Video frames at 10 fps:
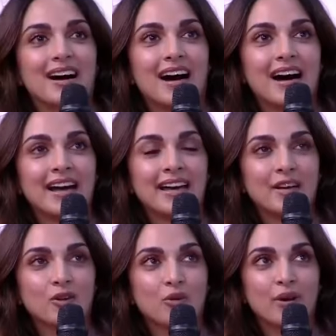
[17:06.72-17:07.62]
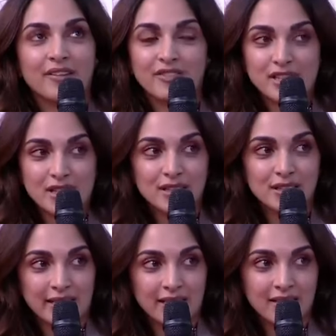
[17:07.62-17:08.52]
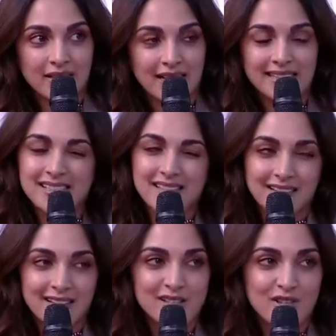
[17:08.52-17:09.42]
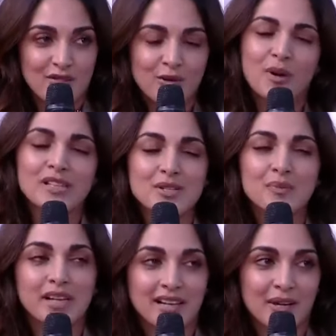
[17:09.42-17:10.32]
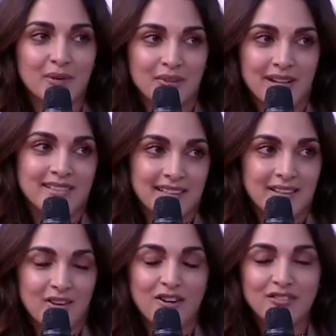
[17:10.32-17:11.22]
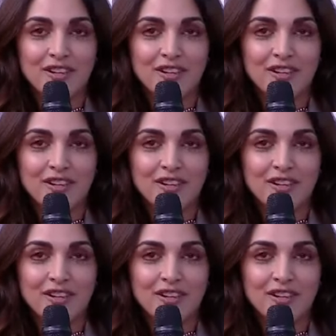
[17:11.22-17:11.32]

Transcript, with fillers: I go every single day. I take Sundays off, or once a week I take an off.